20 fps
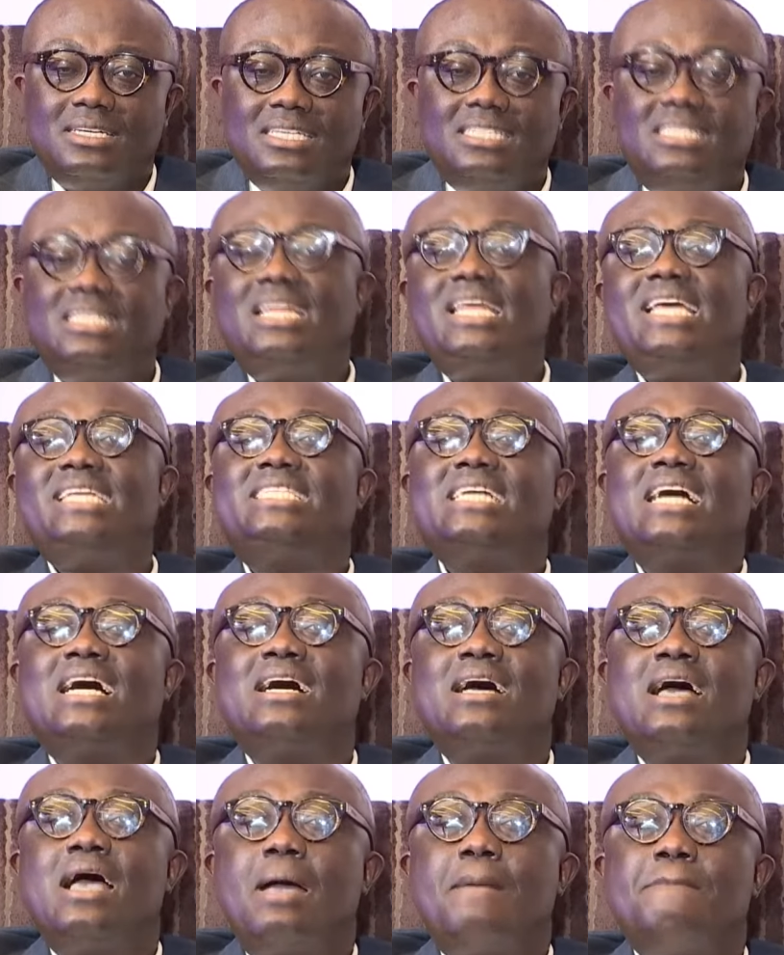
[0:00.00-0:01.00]
She
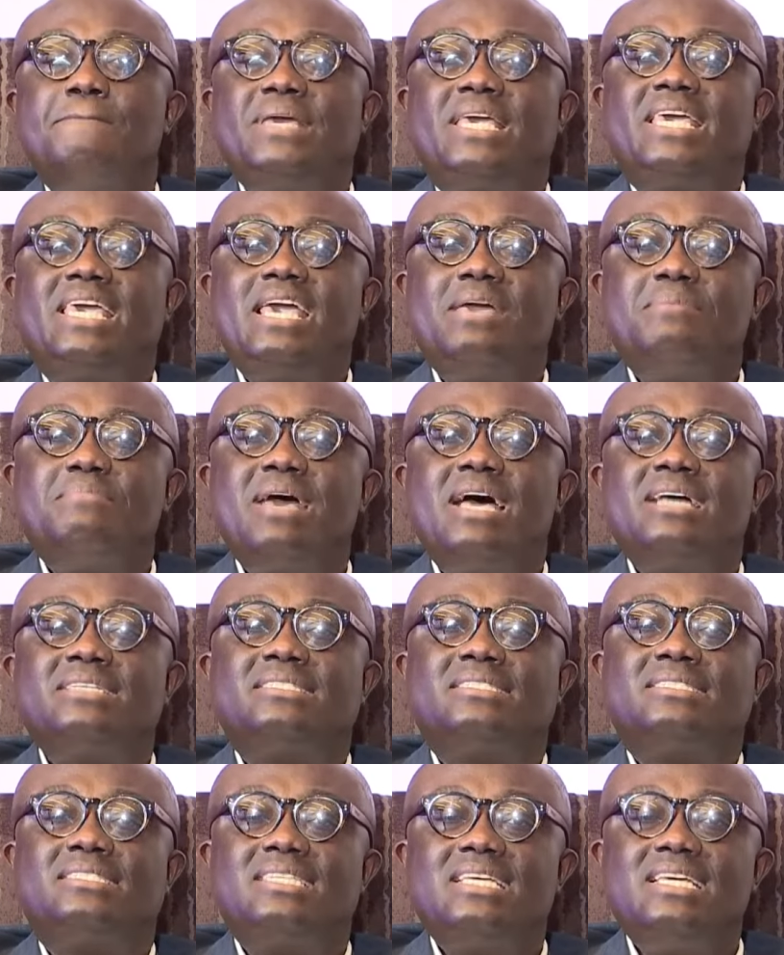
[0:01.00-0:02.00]
later became a
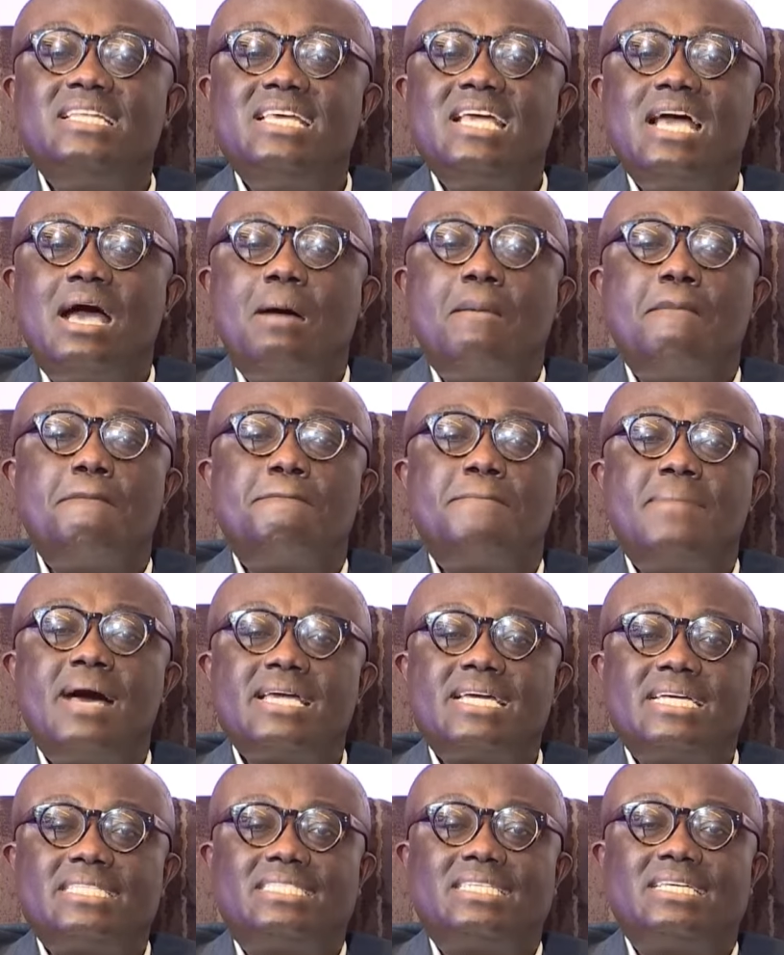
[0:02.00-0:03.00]
senior
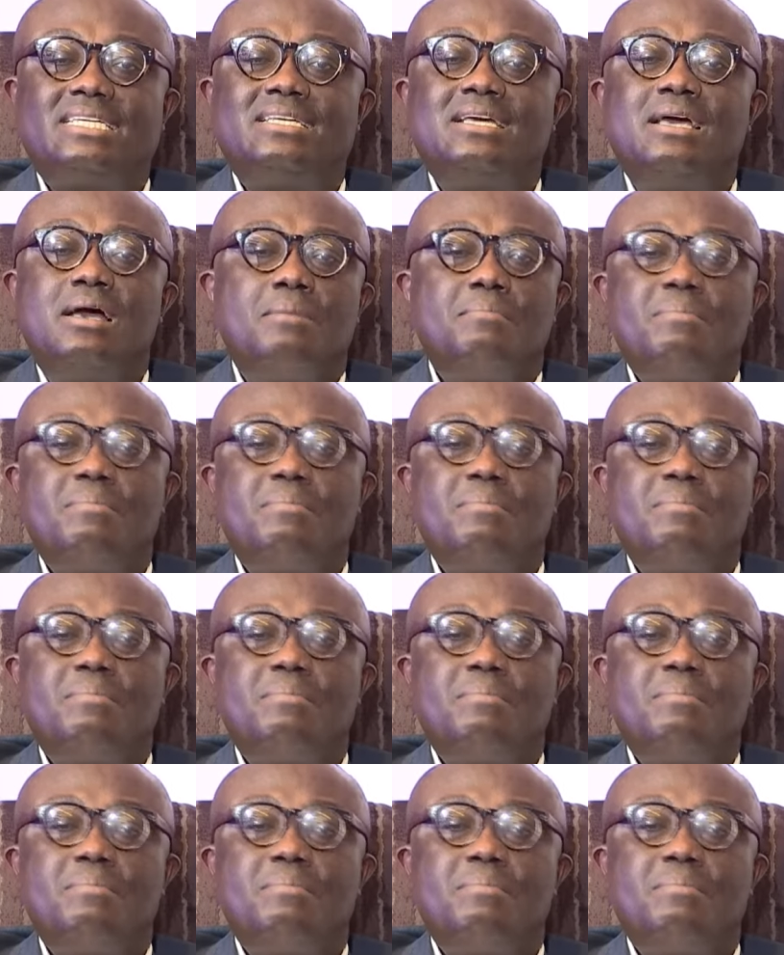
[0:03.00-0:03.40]
marketing